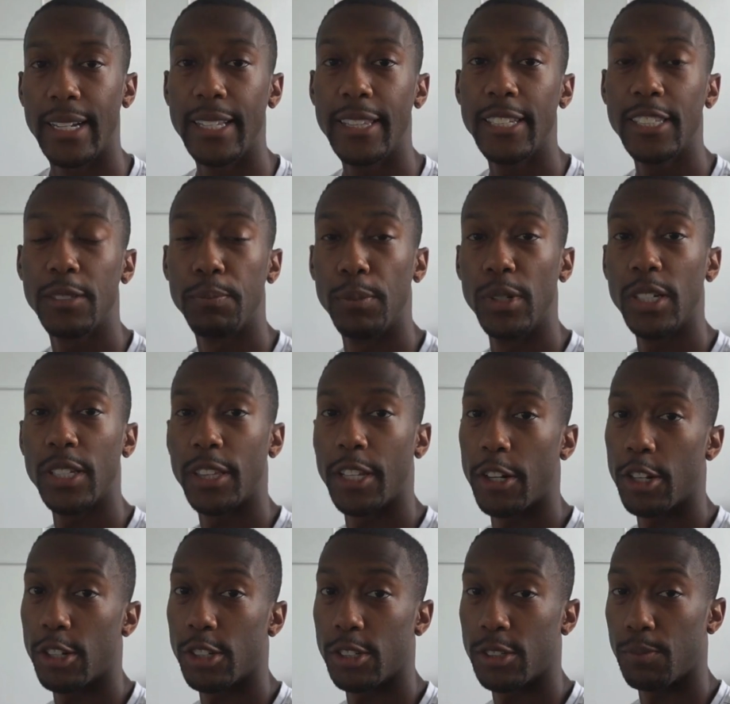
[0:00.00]
In this book,
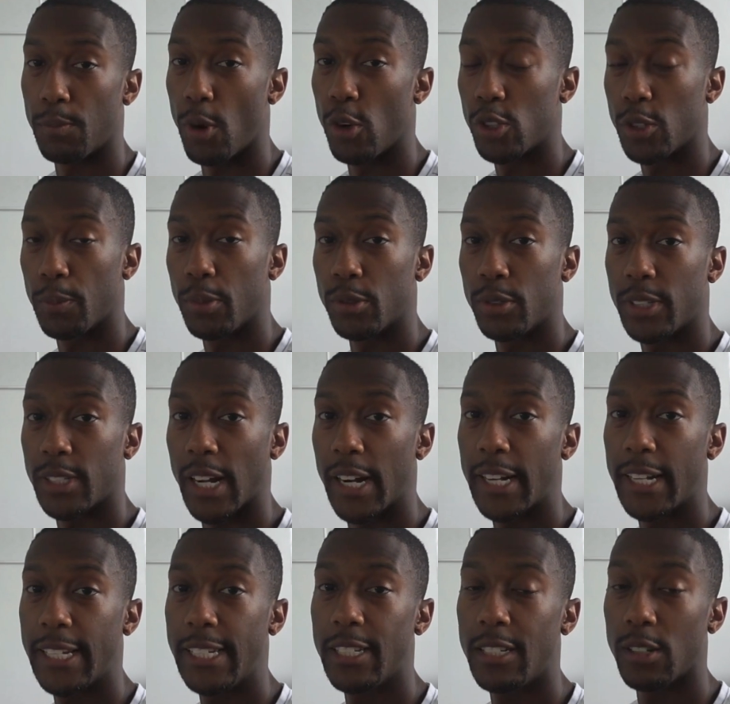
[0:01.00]
there's multiple
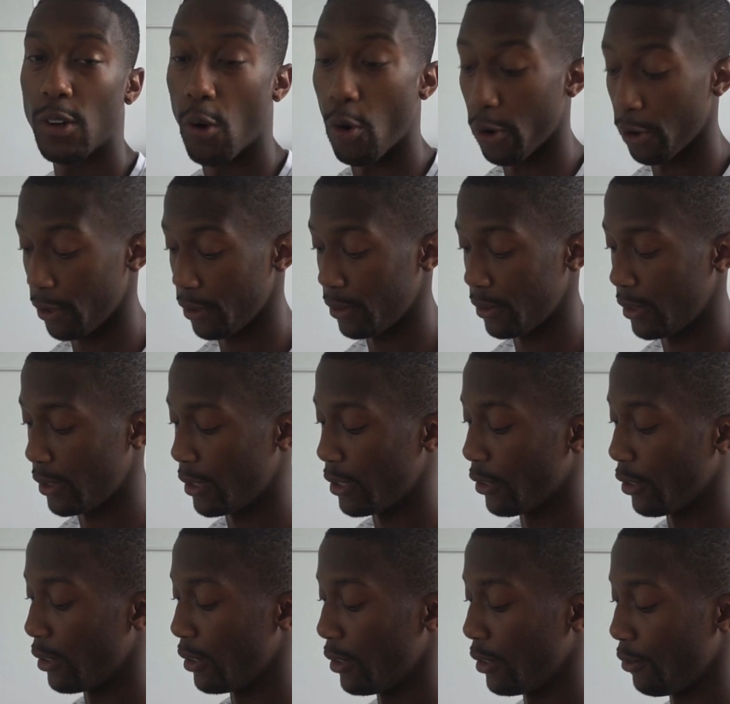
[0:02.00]
studies, or
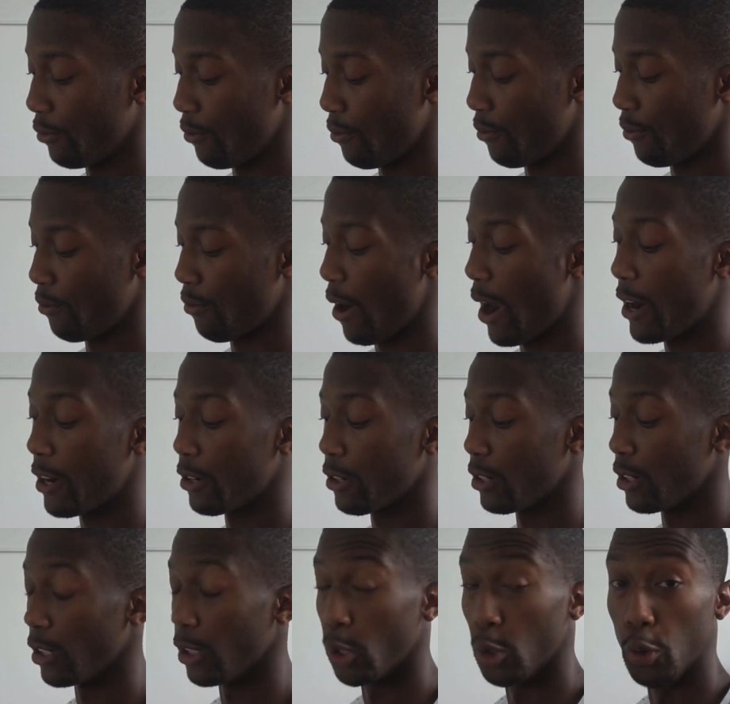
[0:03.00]
the
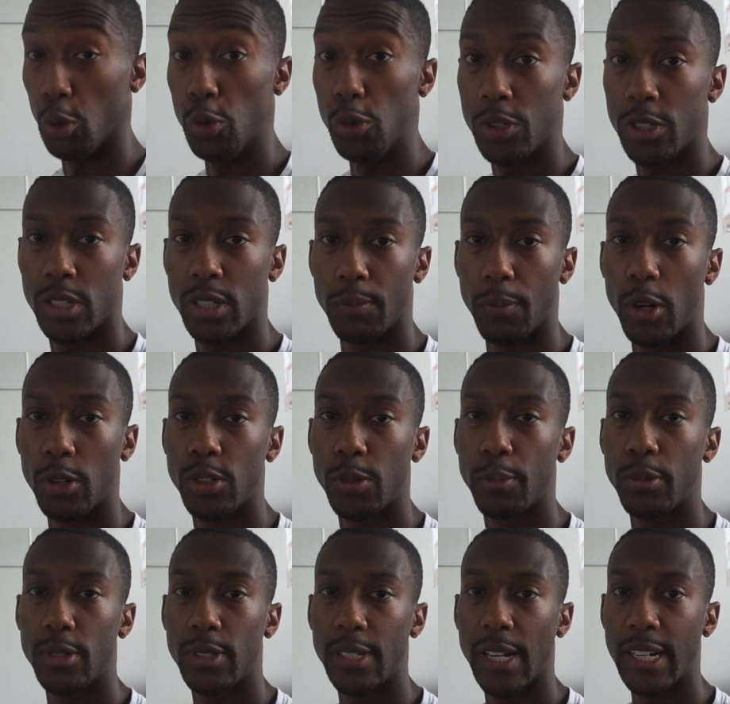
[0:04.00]
writer alludes to
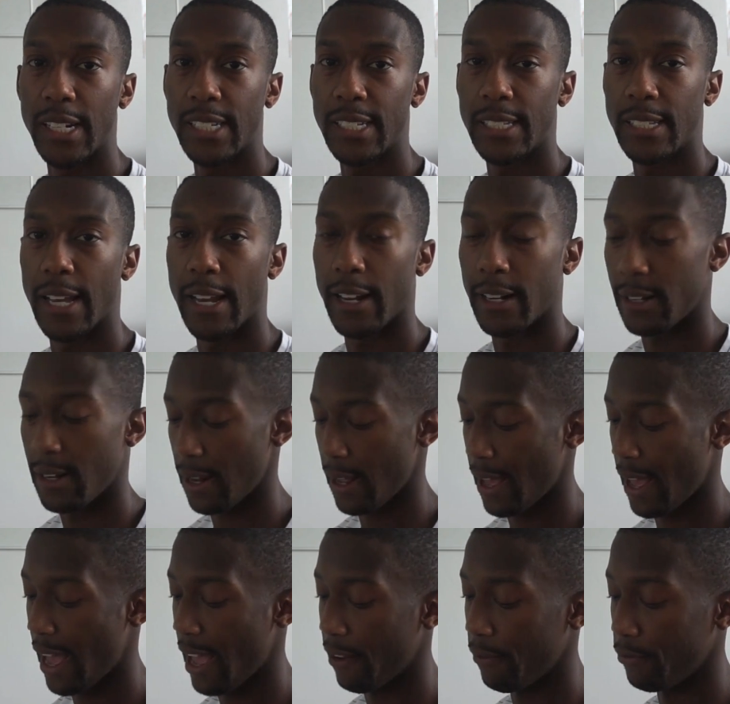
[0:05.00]
multiple studies that
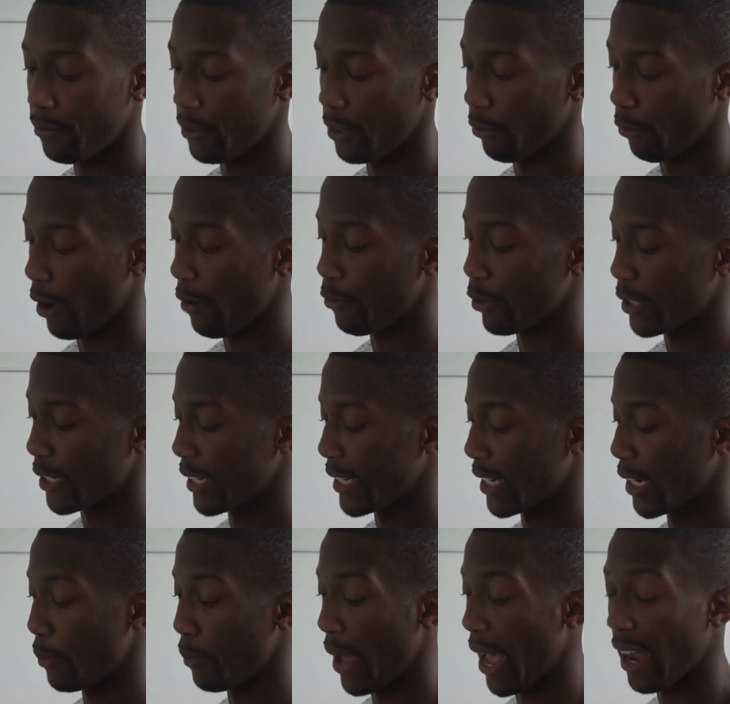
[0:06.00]
have the references
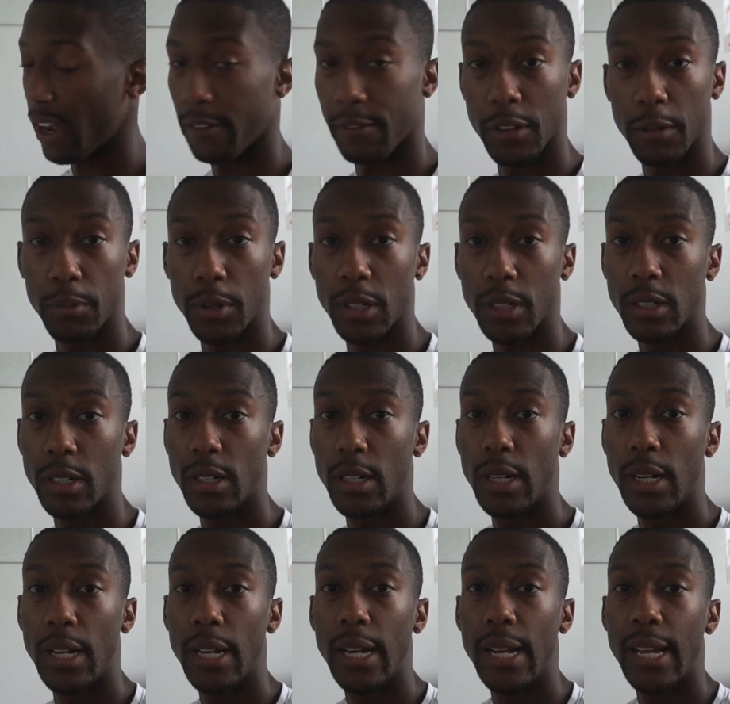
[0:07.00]
in the back of the book.
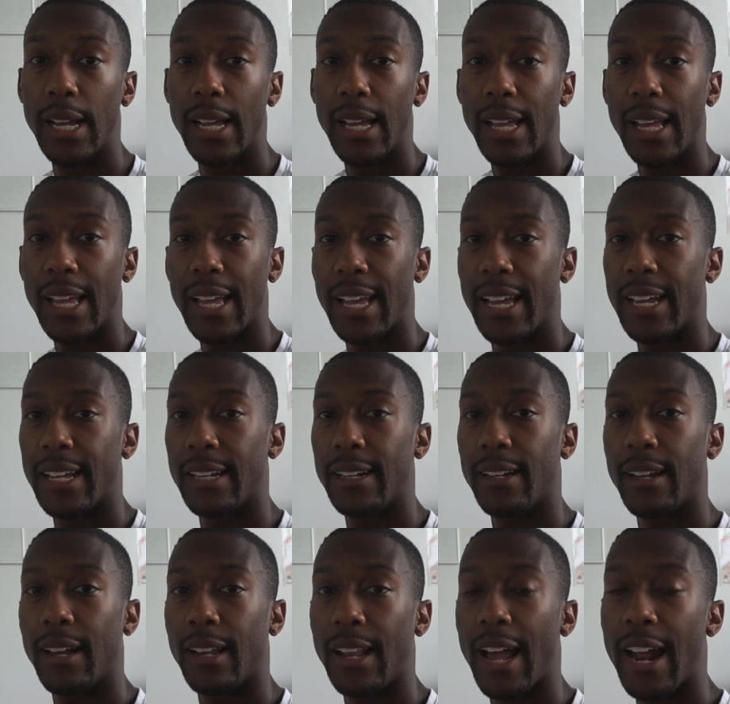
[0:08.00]

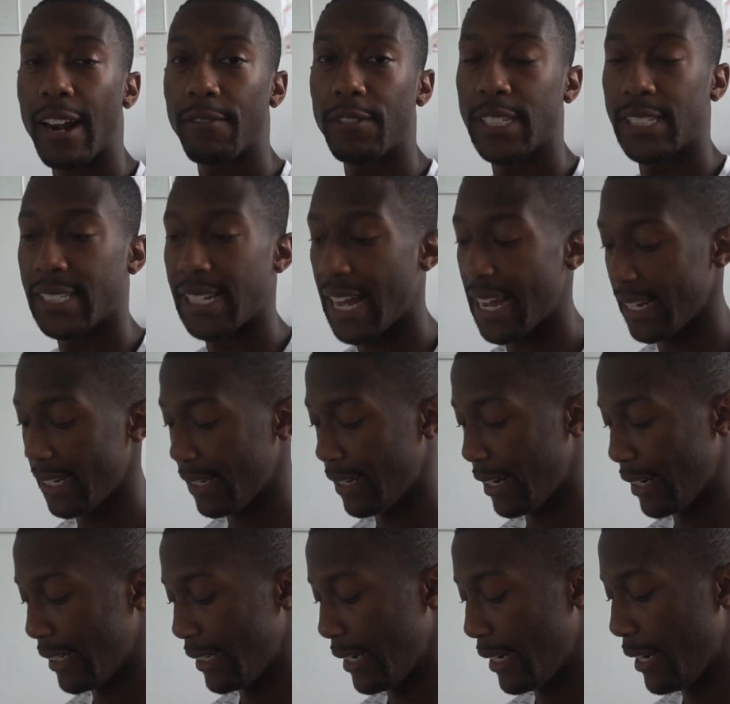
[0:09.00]
And a lot of the science
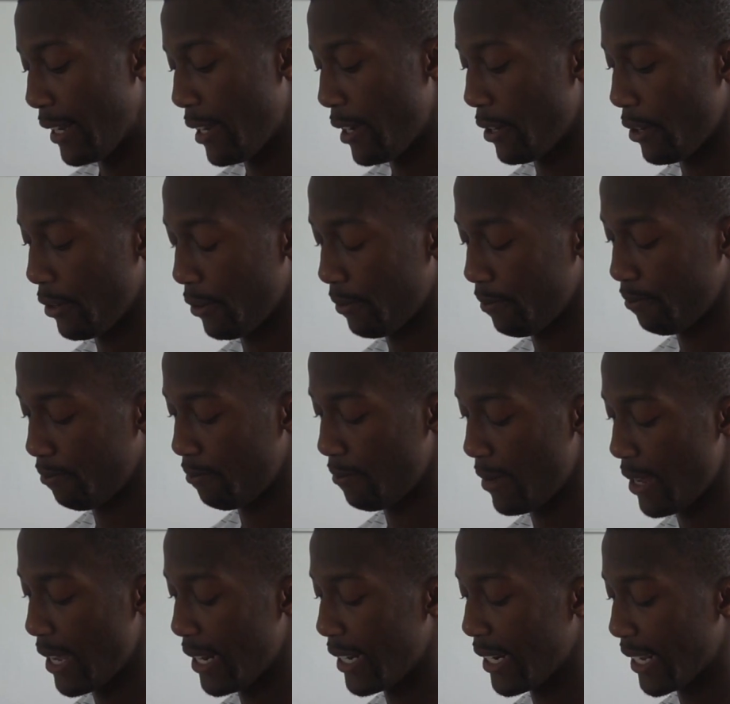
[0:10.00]
studies in here
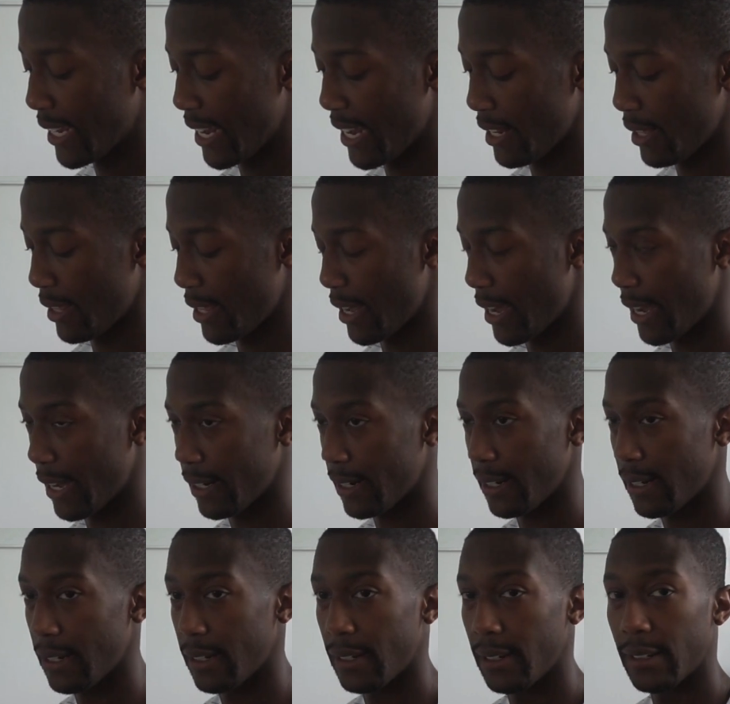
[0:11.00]
indicate
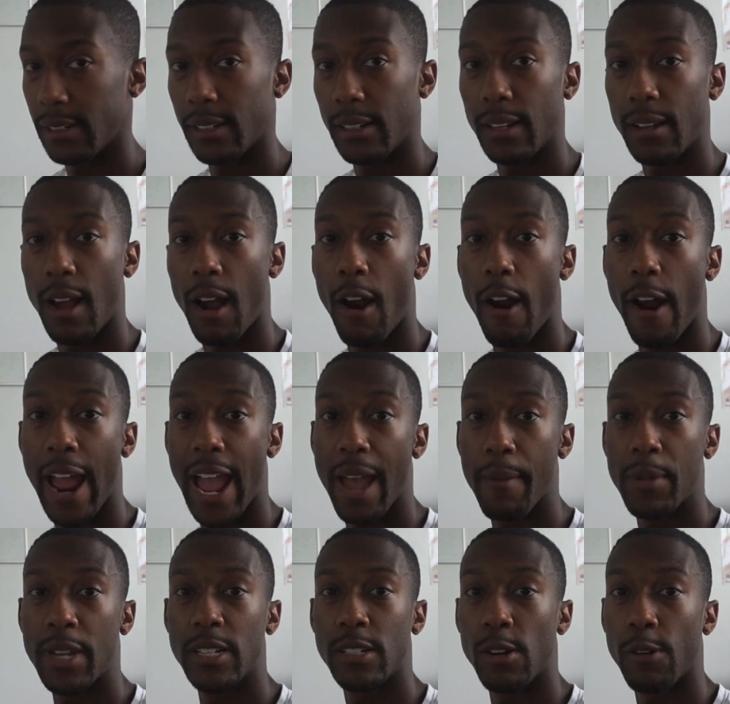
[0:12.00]
that our
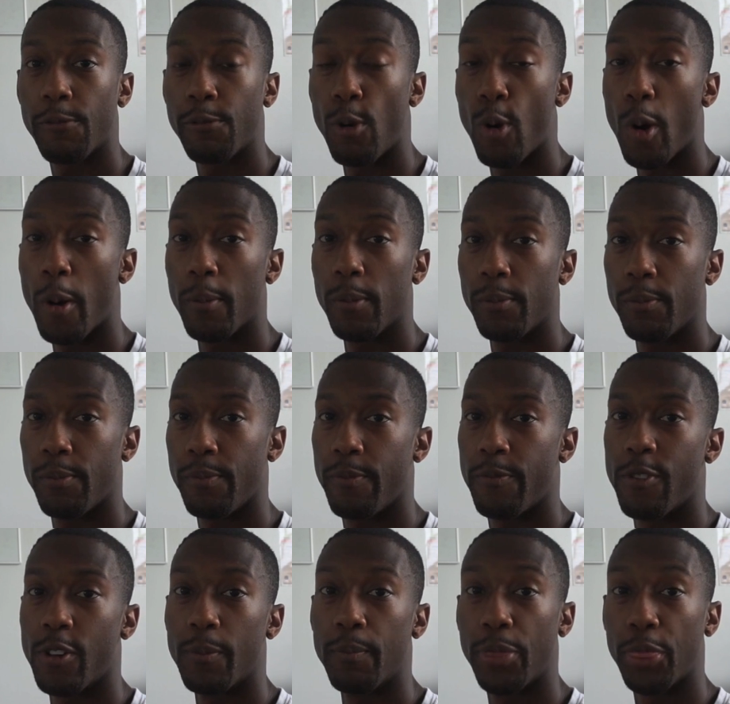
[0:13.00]
habits are formed
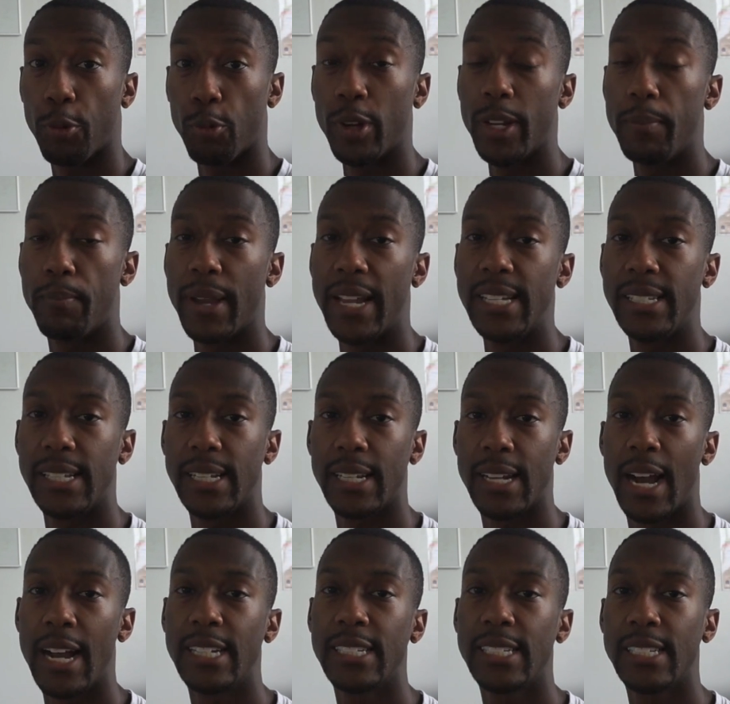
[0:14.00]
from three basic
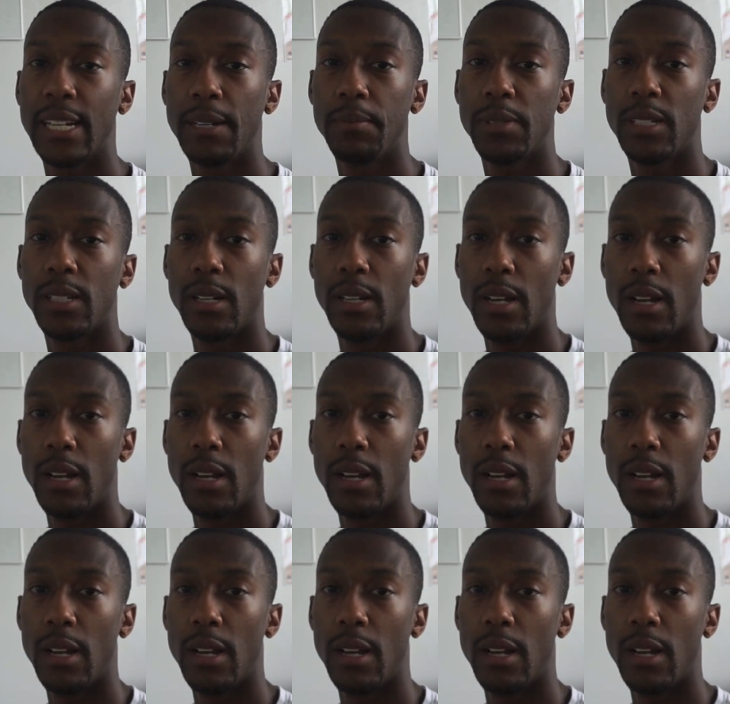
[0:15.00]
concepts: